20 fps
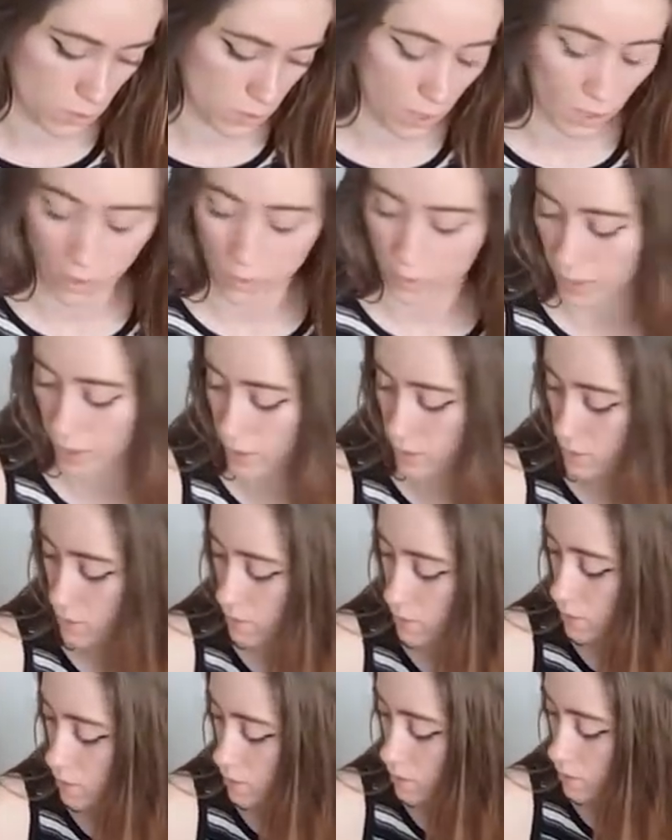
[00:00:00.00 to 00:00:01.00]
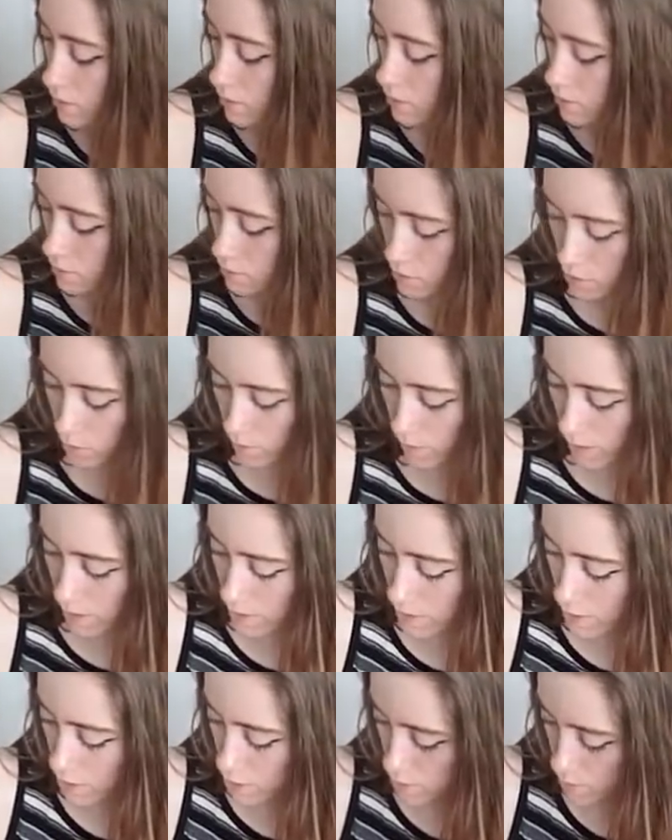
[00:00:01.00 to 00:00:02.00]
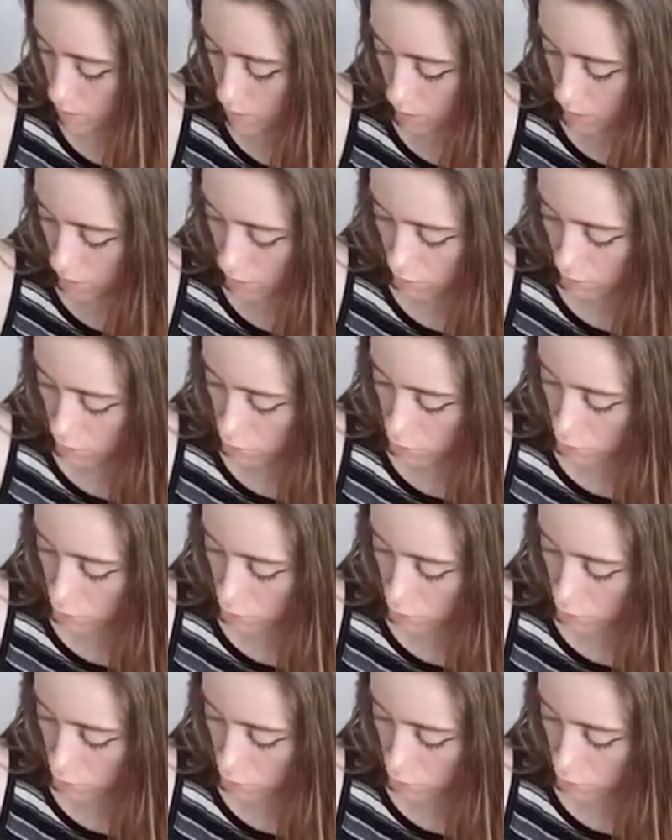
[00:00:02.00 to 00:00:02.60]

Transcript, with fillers: Oh, okay. So red does mean they need to